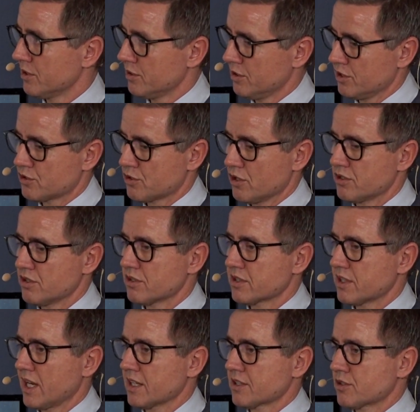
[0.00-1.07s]
the surgeon
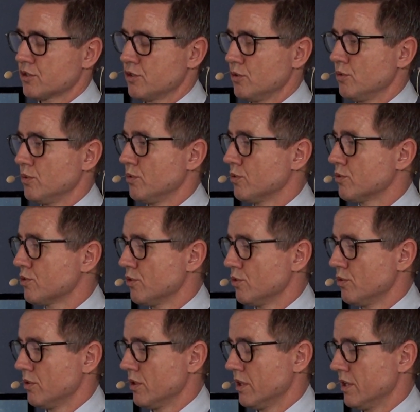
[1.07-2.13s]
starts to
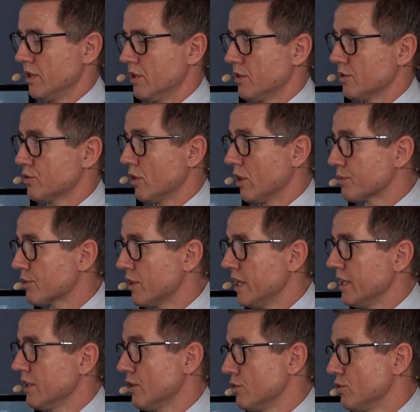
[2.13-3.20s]

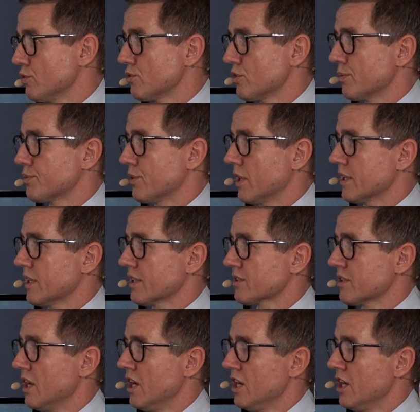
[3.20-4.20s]
operate or use your products.